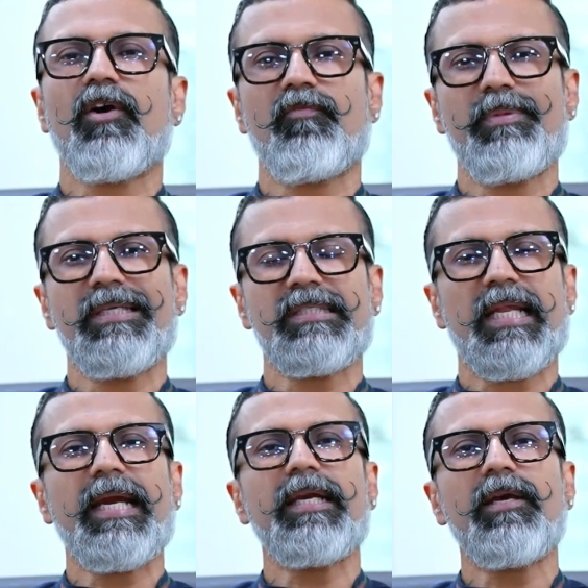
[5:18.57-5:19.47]
of being
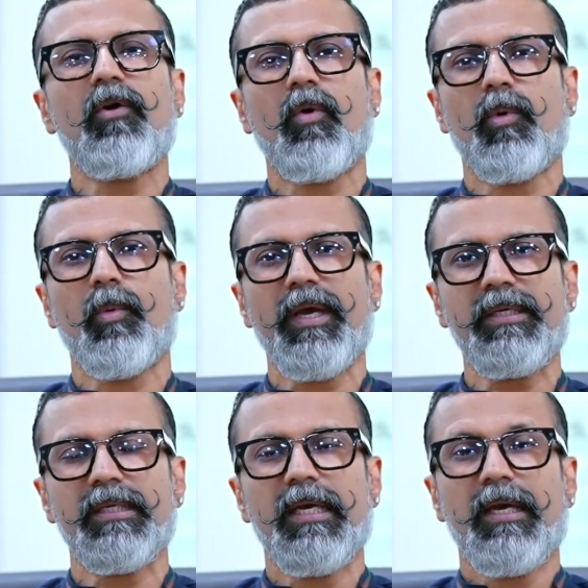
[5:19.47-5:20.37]
slightly overweight,